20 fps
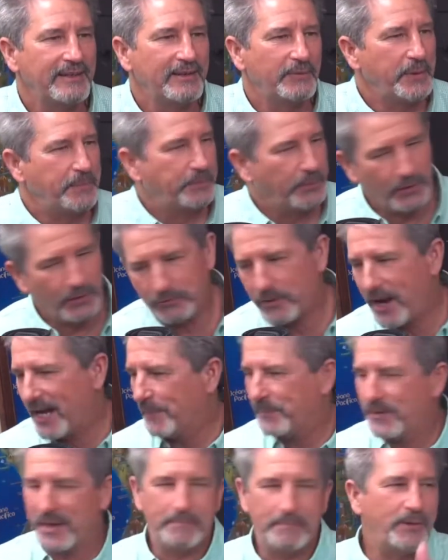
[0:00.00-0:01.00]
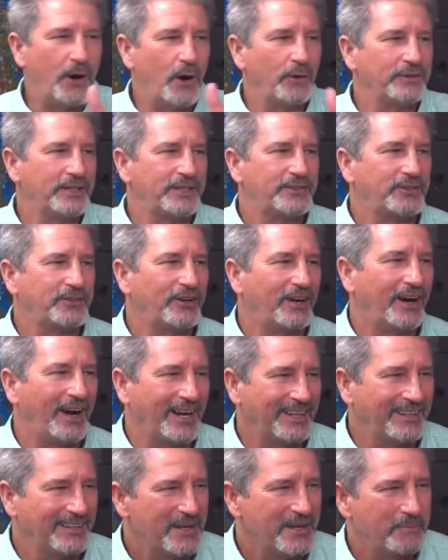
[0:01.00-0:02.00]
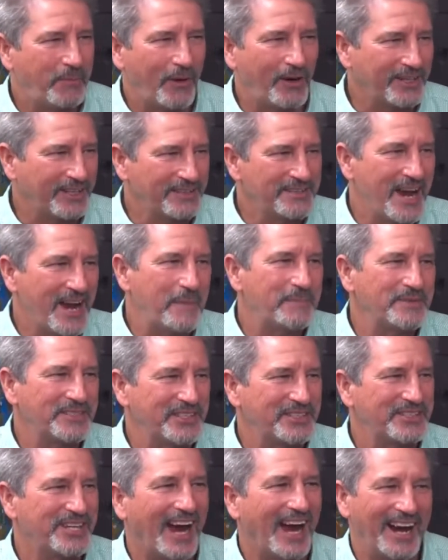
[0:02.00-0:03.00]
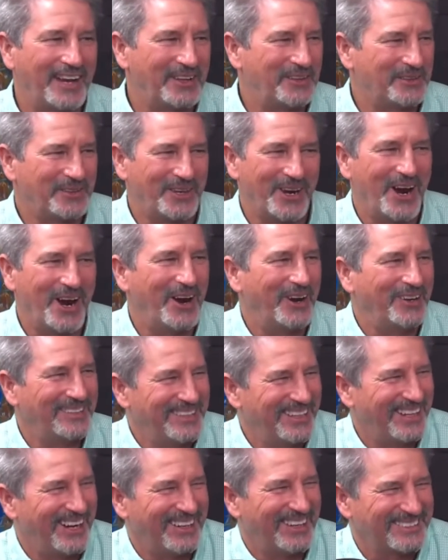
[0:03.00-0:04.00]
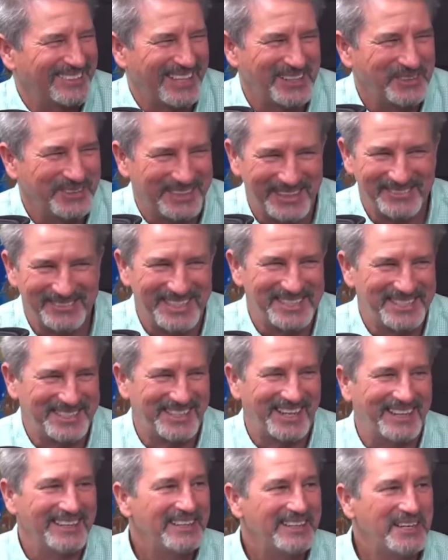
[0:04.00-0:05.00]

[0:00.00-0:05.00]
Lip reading: We pull right up in the boat and the truck, park on the opposite side of the road. You know, it's like, who gives a shit?